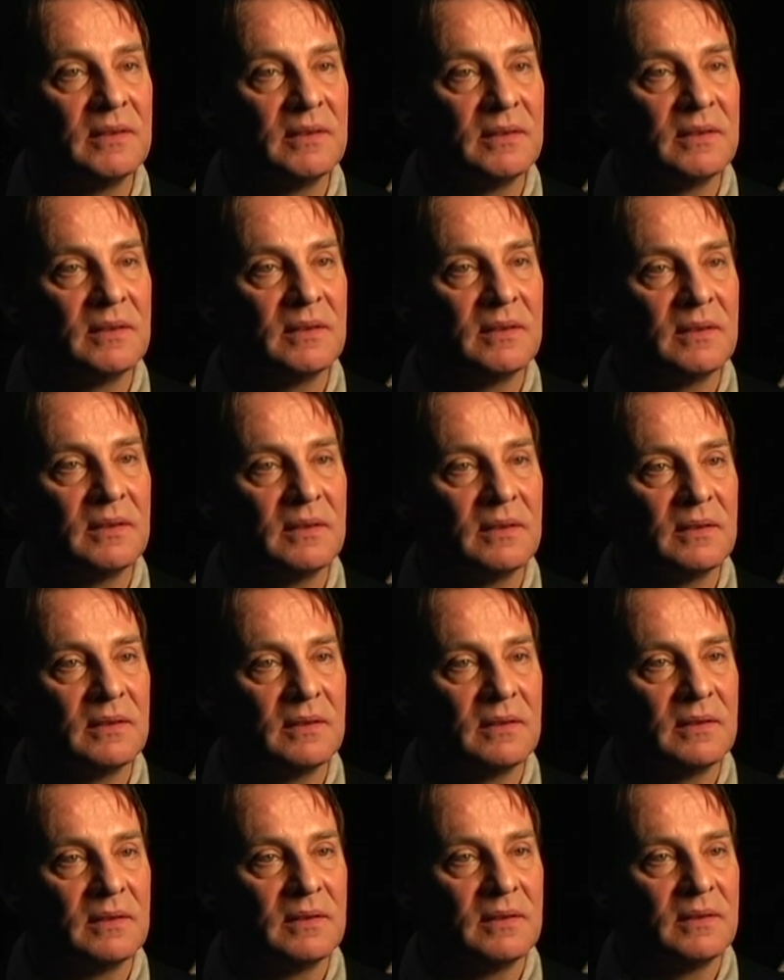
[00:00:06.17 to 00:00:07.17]
And they're all
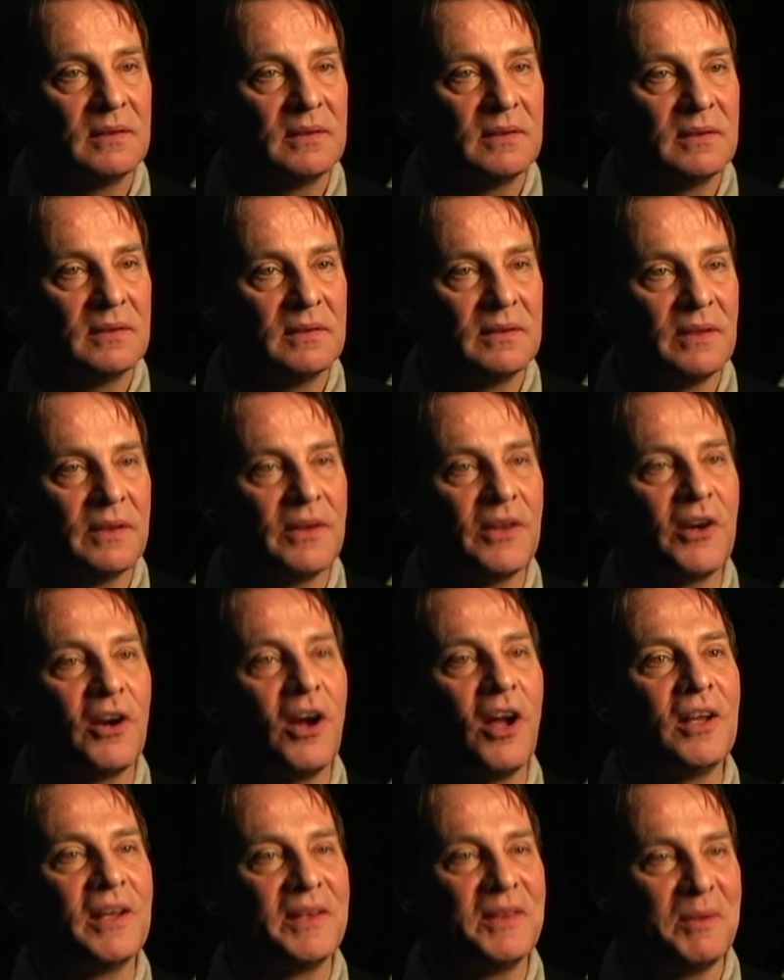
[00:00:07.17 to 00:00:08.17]
in the morgue, so to speak? They're
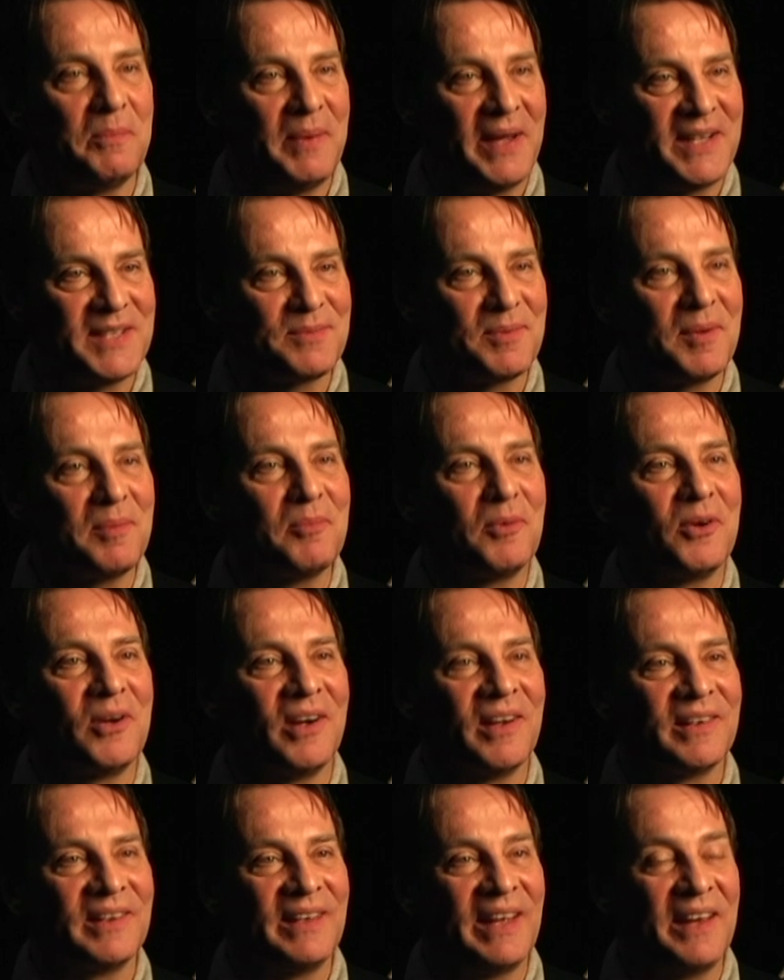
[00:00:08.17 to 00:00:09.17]
all in the basement
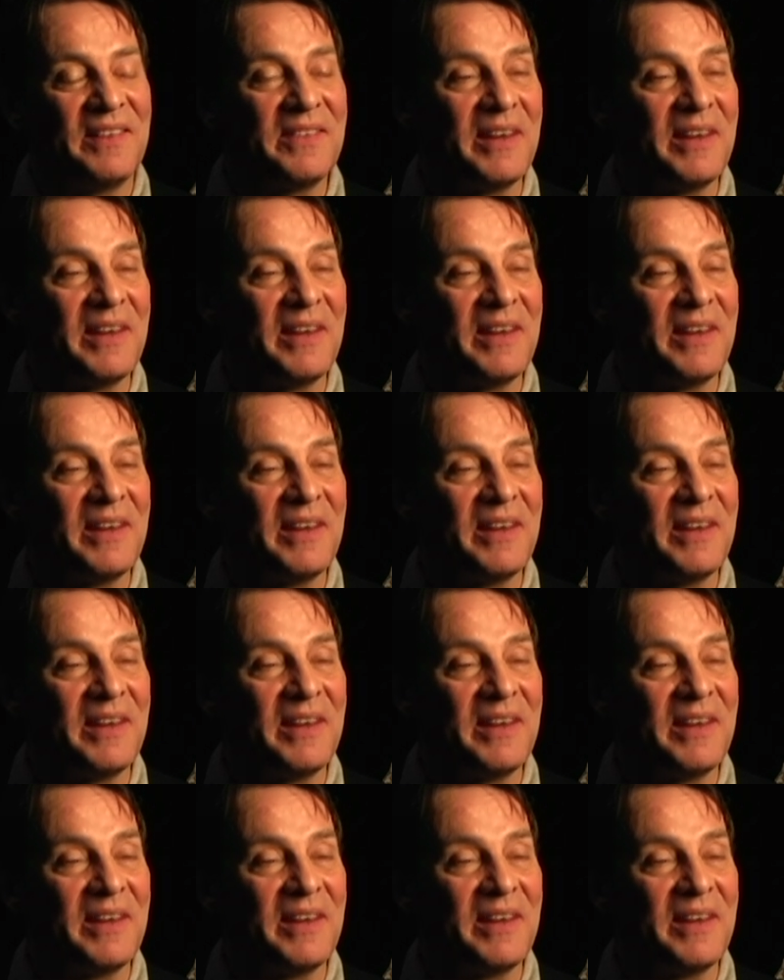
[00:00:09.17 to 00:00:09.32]
morgue, yeah.